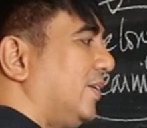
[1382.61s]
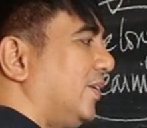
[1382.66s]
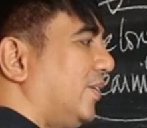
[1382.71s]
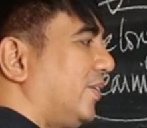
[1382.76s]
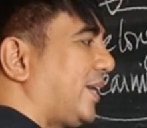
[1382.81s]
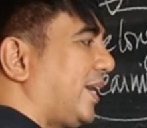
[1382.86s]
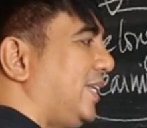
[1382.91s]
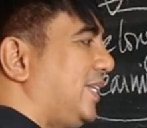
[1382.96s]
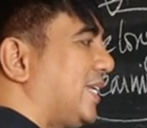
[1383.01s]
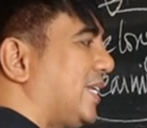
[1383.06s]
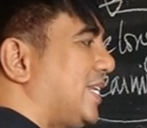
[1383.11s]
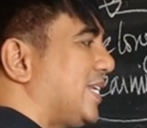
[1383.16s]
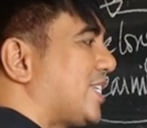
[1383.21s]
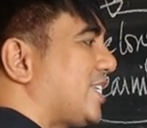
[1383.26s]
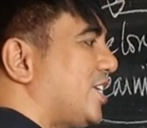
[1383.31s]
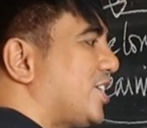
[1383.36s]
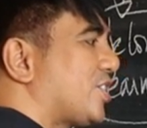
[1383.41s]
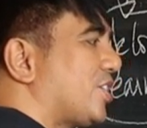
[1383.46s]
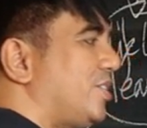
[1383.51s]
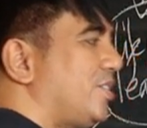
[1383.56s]
Okay, the
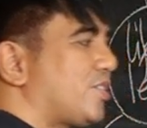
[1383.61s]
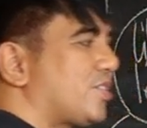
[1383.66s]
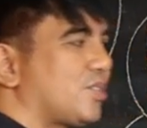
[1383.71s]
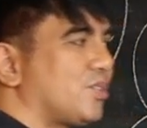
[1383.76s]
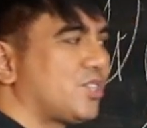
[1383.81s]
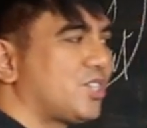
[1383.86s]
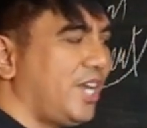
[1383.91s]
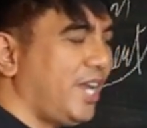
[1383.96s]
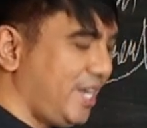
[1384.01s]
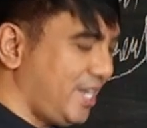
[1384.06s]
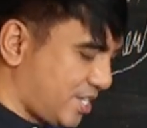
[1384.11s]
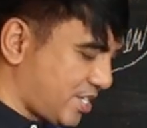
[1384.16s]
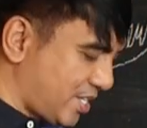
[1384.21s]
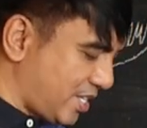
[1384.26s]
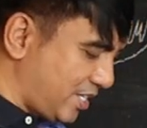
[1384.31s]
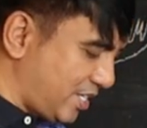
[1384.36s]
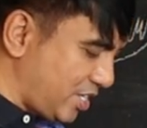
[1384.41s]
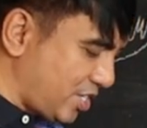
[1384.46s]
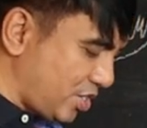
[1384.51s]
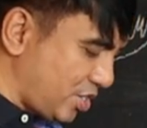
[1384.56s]
decisions to change,
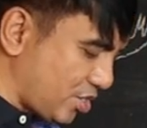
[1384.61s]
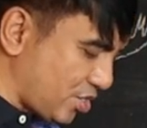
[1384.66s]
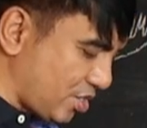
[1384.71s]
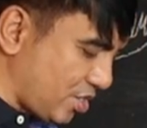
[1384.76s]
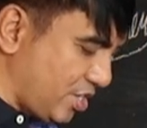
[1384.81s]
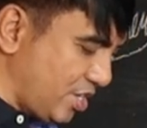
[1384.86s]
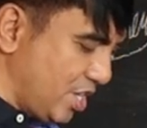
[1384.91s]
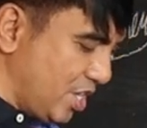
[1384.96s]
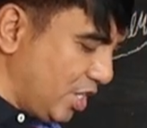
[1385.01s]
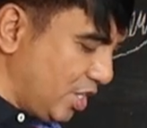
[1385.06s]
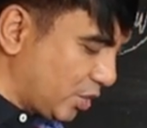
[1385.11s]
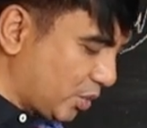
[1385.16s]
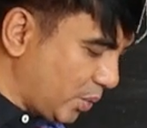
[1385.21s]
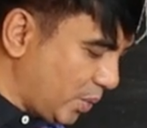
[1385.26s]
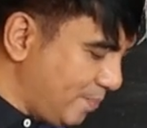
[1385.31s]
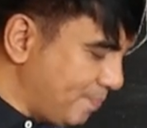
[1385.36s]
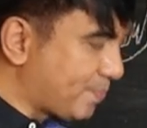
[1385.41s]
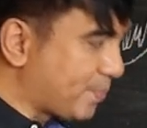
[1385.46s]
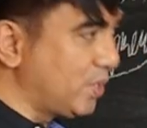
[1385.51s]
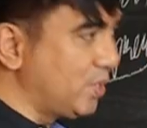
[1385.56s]
the decision to
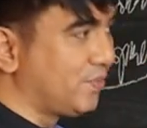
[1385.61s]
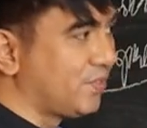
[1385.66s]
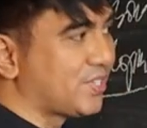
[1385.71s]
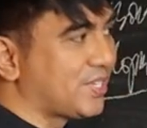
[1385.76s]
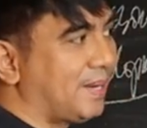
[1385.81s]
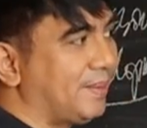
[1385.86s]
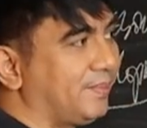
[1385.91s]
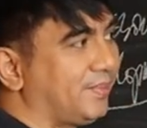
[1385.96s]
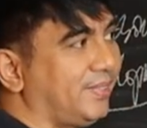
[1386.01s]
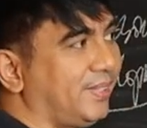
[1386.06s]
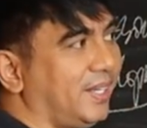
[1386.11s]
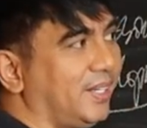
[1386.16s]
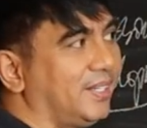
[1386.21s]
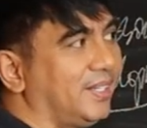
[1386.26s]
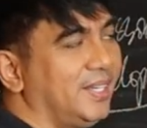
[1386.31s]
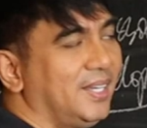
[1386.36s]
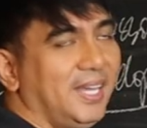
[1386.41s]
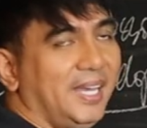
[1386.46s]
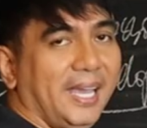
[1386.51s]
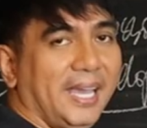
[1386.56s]
improve something.
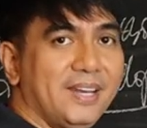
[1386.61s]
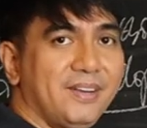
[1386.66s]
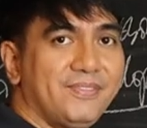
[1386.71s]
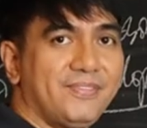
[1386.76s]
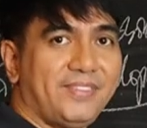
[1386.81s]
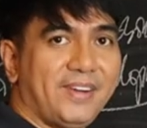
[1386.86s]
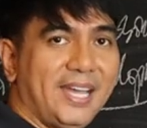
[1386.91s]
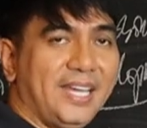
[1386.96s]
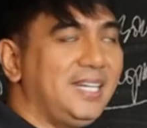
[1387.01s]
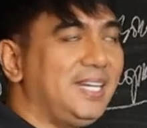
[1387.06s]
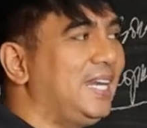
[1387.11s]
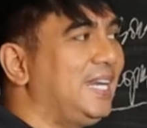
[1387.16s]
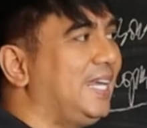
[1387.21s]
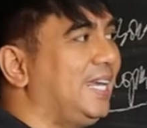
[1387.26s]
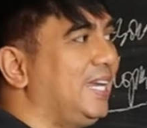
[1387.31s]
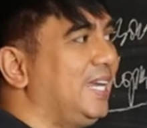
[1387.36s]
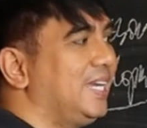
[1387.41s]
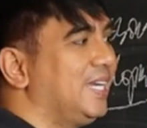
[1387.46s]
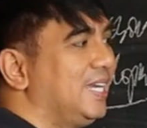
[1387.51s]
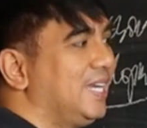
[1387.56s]
And
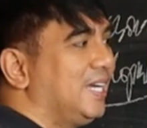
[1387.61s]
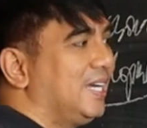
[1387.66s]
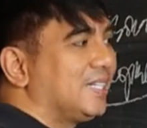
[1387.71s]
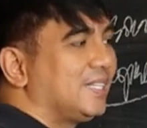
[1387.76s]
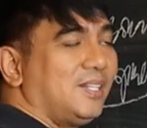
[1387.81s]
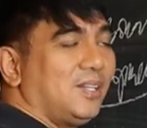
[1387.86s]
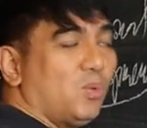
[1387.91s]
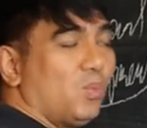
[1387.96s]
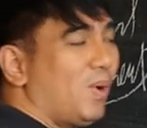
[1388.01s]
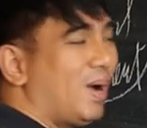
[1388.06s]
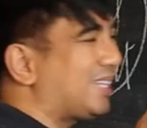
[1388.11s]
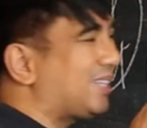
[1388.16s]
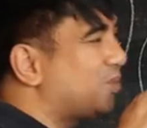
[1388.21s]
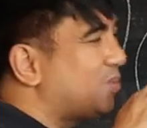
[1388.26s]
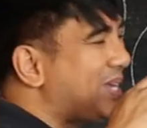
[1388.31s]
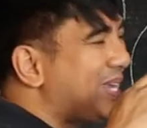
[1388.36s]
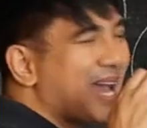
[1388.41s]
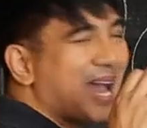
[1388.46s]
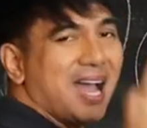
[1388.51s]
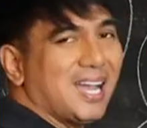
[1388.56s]
finally, what
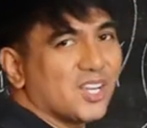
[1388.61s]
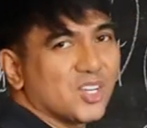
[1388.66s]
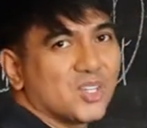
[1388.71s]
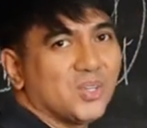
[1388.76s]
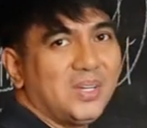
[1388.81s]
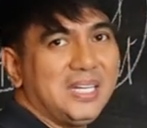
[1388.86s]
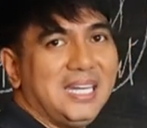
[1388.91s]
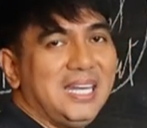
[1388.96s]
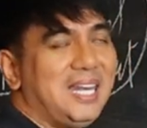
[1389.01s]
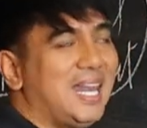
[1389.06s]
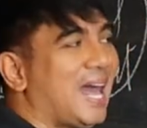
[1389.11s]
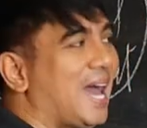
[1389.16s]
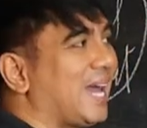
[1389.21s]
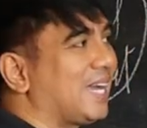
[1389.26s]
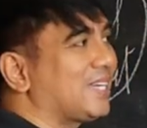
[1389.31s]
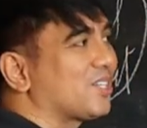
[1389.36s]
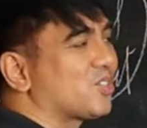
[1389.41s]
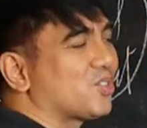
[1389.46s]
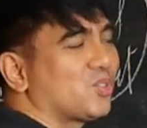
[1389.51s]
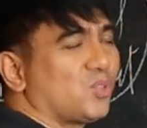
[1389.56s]
we actually
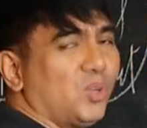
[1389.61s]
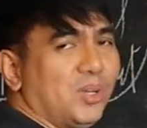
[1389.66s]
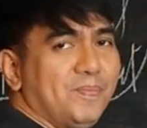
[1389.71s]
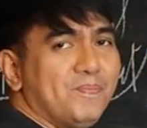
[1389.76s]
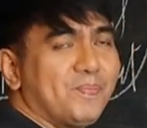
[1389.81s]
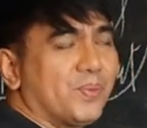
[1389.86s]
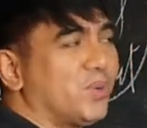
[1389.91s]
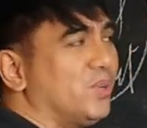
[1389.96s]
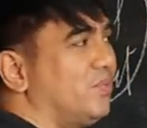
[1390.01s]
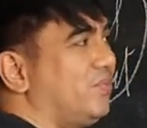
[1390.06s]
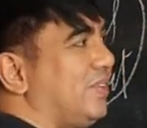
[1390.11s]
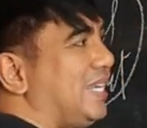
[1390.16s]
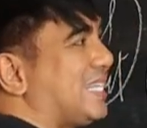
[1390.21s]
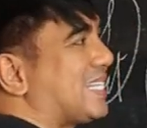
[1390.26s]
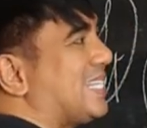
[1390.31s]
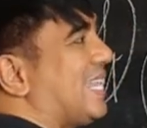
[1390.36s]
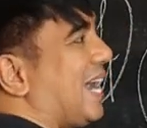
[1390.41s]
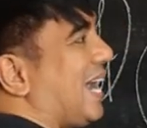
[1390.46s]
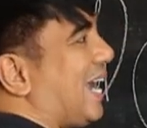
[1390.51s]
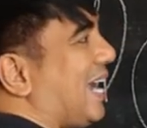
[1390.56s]
lack to improve
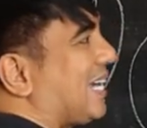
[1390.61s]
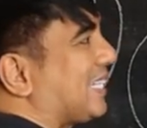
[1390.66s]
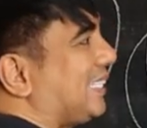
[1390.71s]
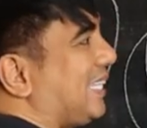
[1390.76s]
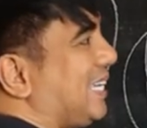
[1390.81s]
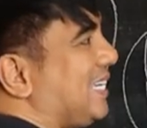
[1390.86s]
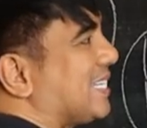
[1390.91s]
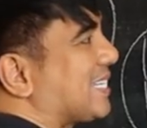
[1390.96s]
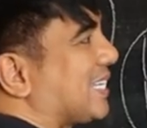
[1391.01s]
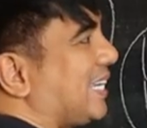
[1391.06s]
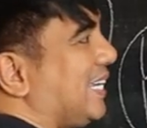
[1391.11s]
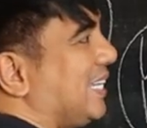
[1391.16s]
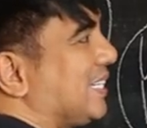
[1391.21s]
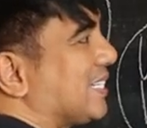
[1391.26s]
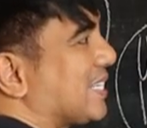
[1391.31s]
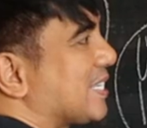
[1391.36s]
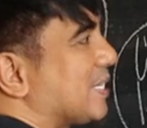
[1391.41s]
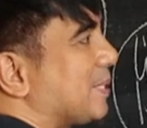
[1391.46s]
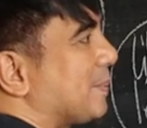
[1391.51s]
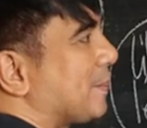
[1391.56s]
is the acting
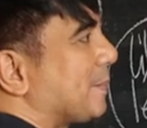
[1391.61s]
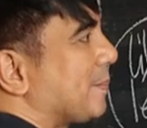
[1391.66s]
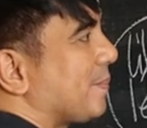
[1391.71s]
skills.